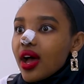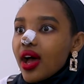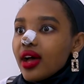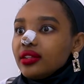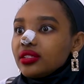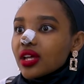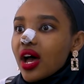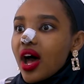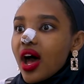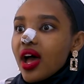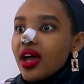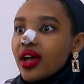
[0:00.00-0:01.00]
and
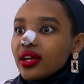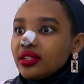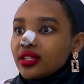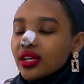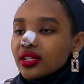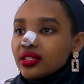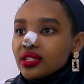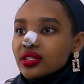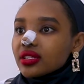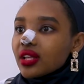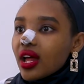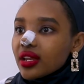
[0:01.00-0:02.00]
I had
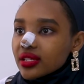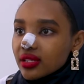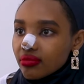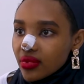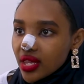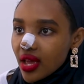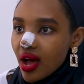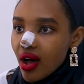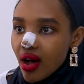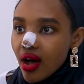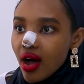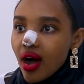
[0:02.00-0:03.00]
this
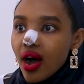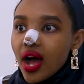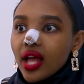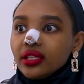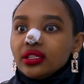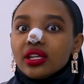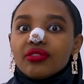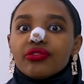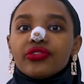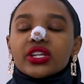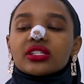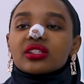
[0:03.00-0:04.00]
thalassemia, and they
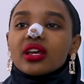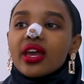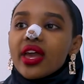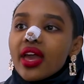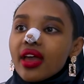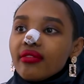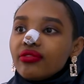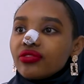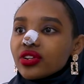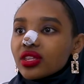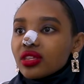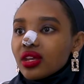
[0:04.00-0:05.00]
fixed
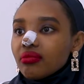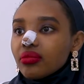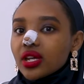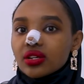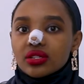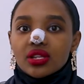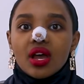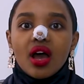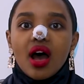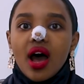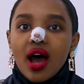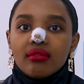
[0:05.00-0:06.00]
everything because
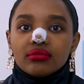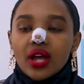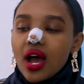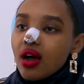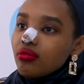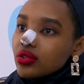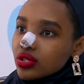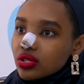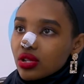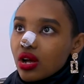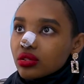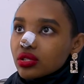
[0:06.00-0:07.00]
I was
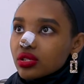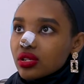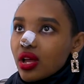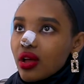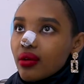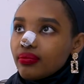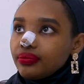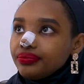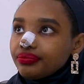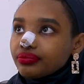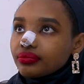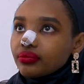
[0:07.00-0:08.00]
a
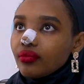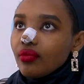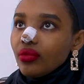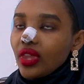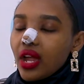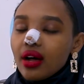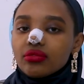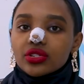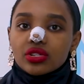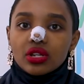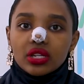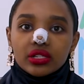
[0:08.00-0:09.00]

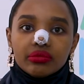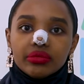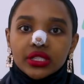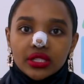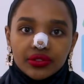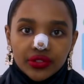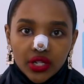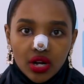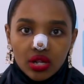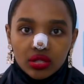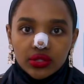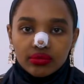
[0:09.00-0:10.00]
little bit
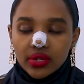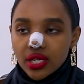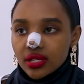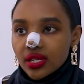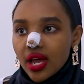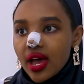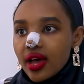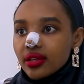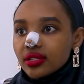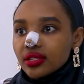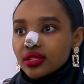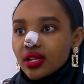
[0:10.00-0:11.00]
difficult because
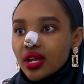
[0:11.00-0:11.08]
I